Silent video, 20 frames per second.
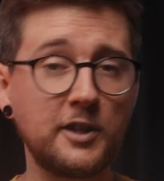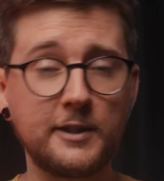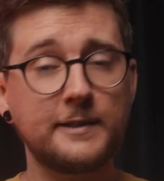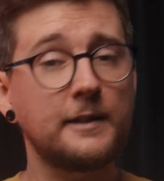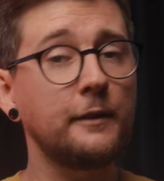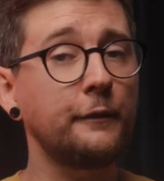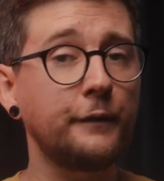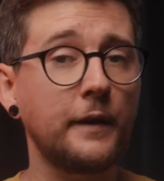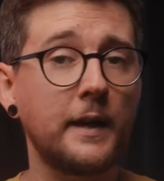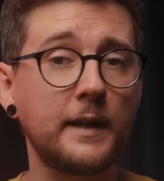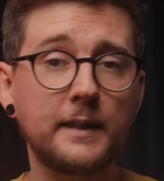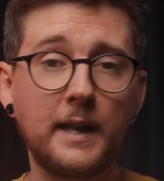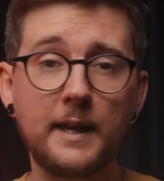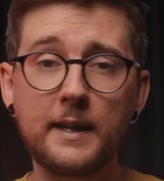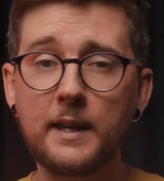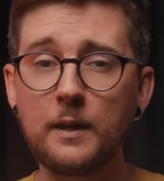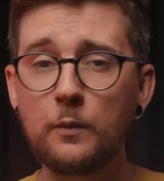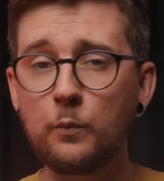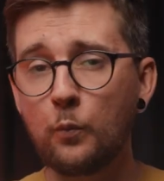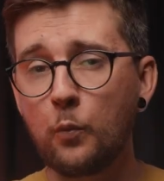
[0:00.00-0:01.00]
just the fact I
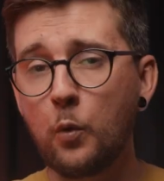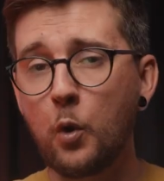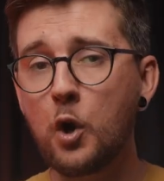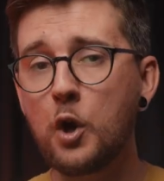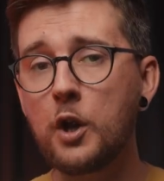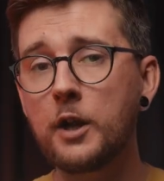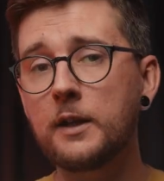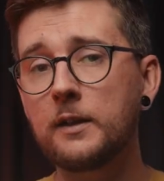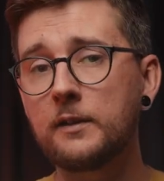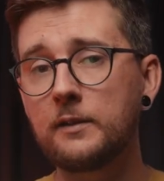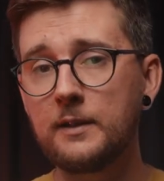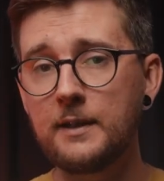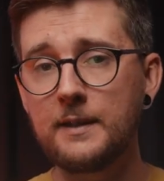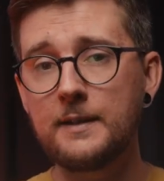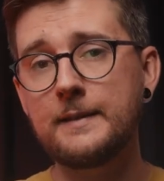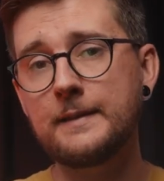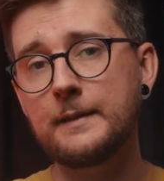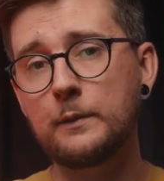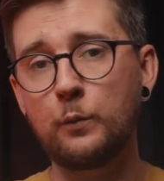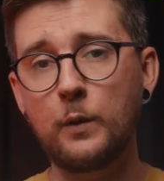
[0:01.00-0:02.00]
can work
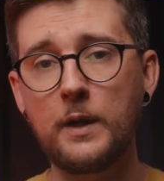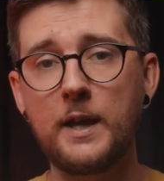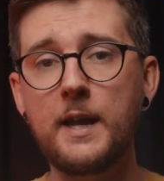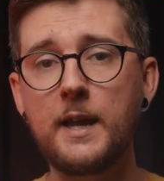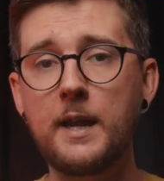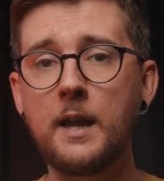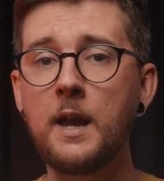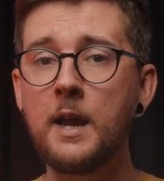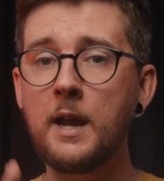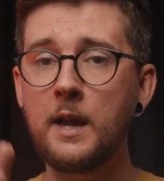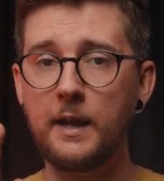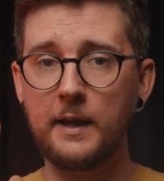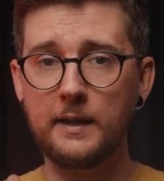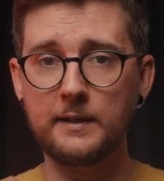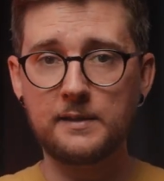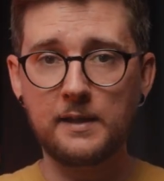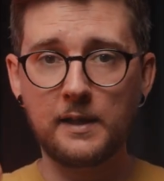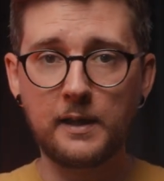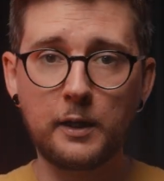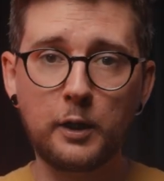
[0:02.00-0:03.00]
this way
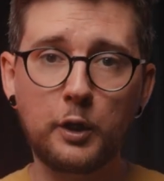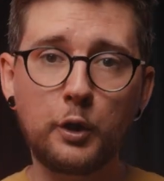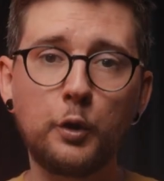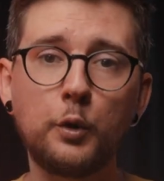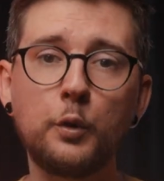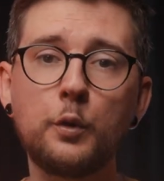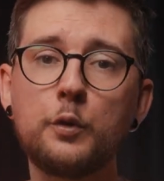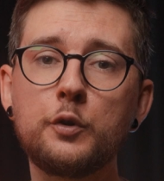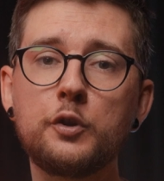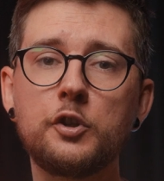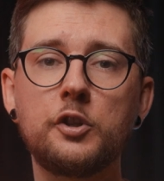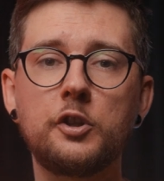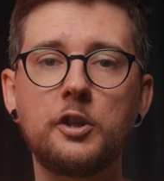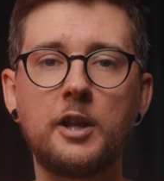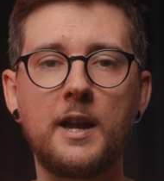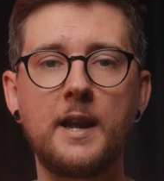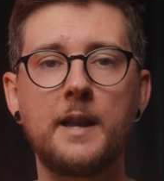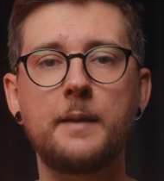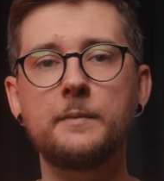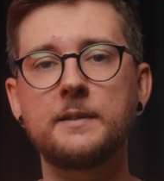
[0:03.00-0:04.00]
is a huge
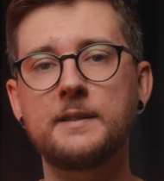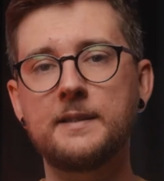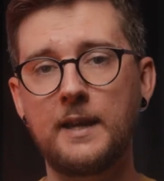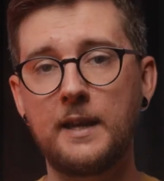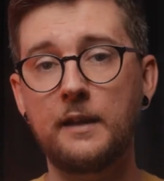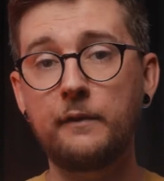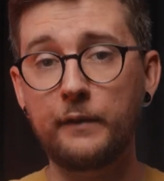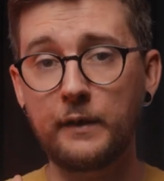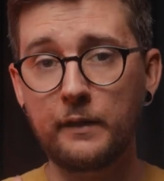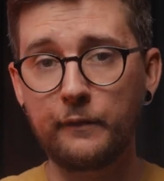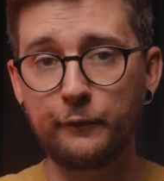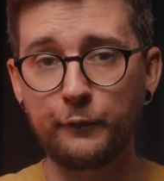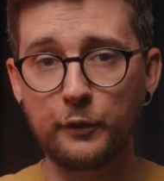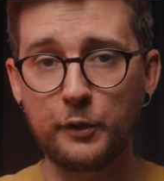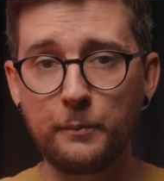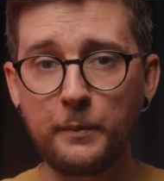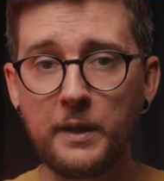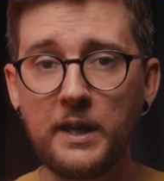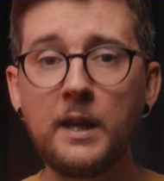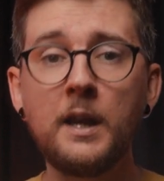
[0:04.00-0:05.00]
time saving
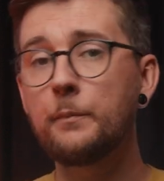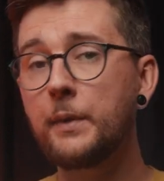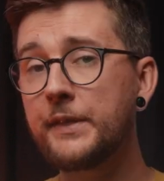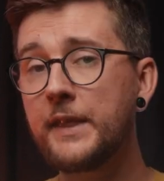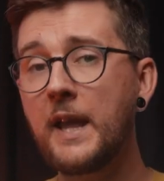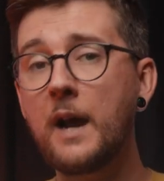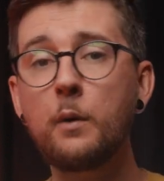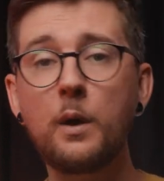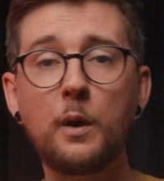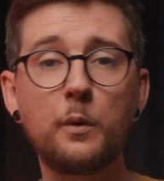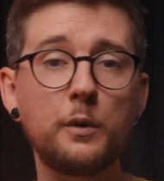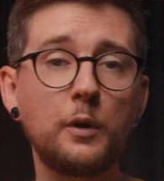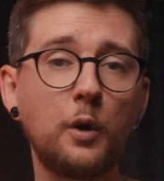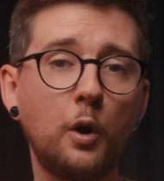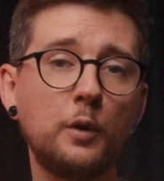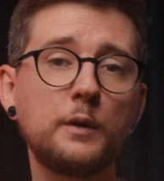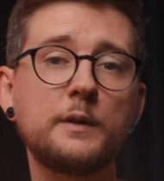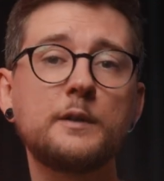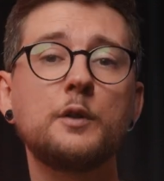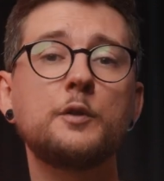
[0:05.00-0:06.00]
for me. But now I will
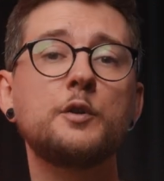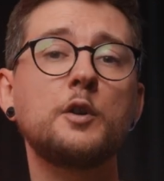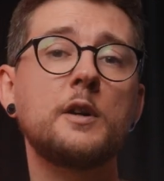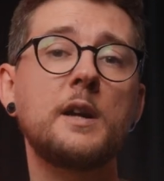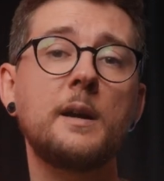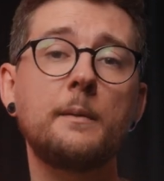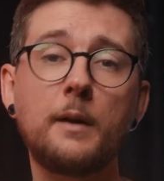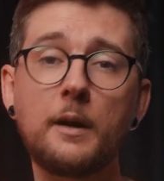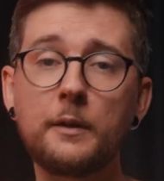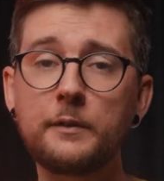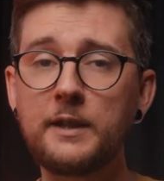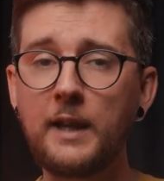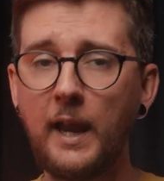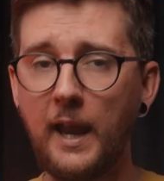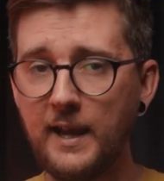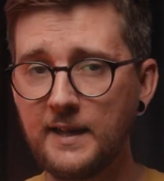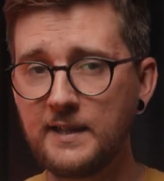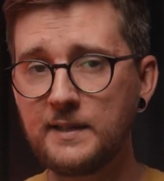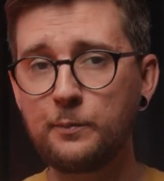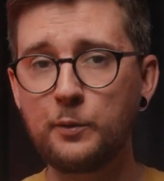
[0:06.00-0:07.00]
also talk about the
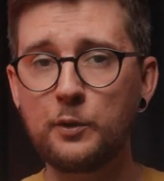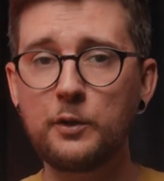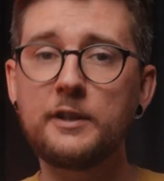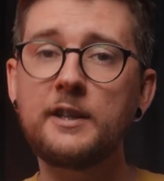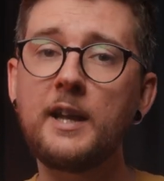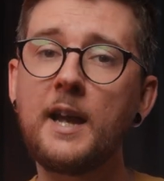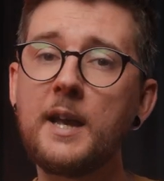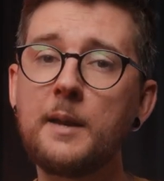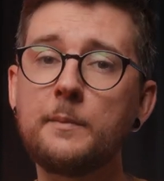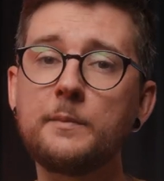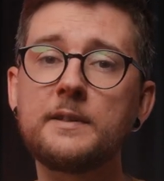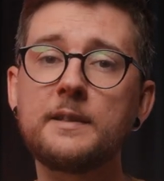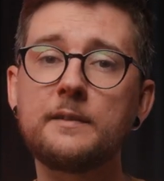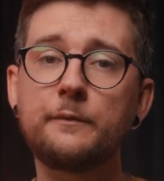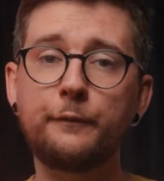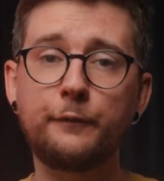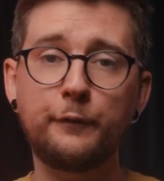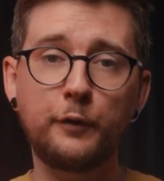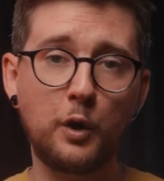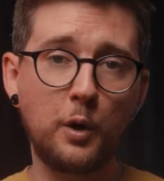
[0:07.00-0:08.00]
export times
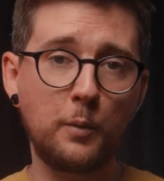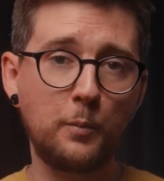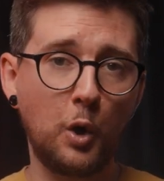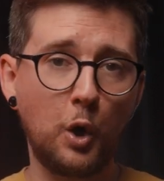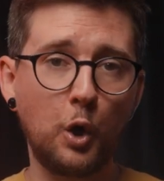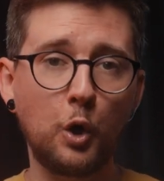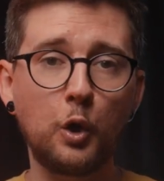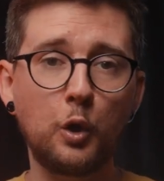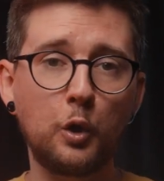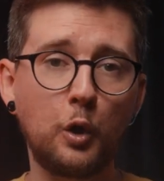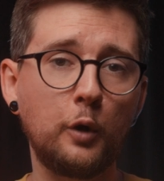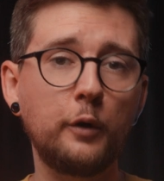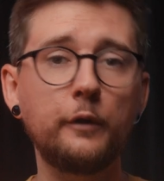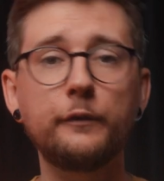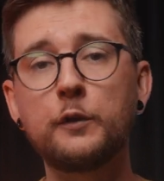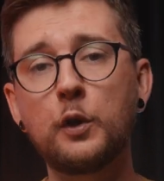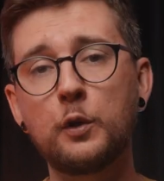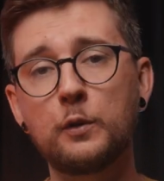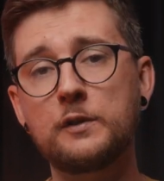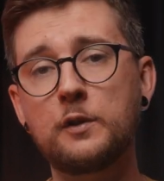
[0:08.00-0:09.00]
from all
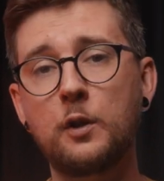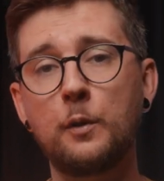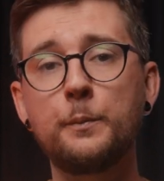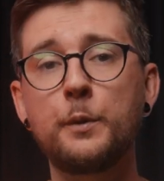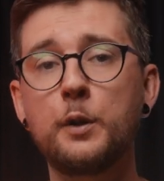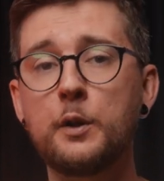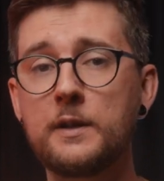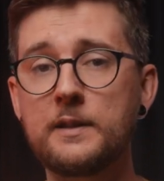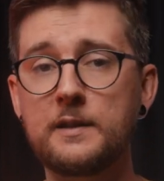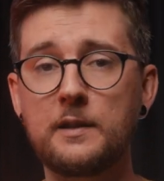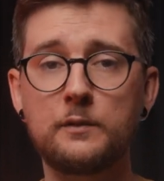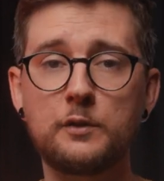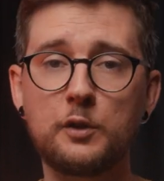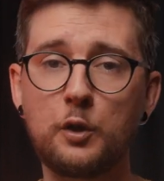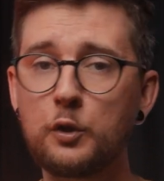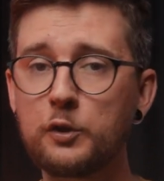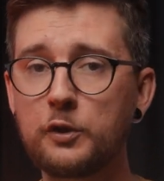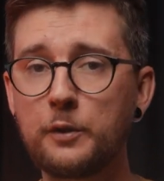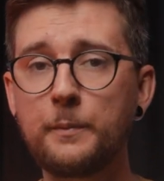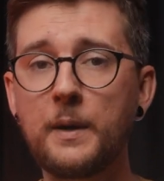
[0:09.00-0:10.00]
of those computers I
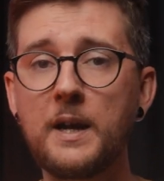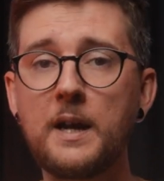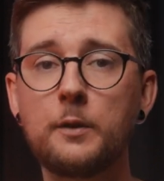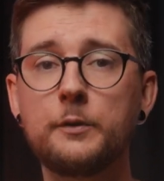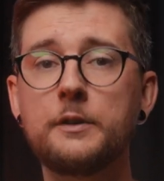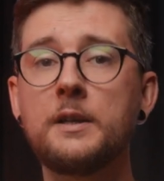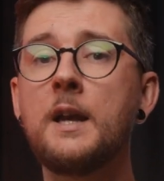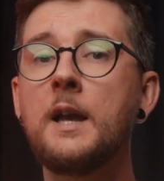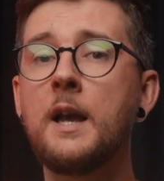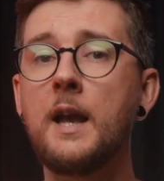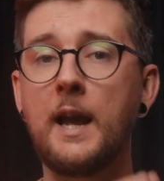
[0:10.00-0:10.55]
talked about.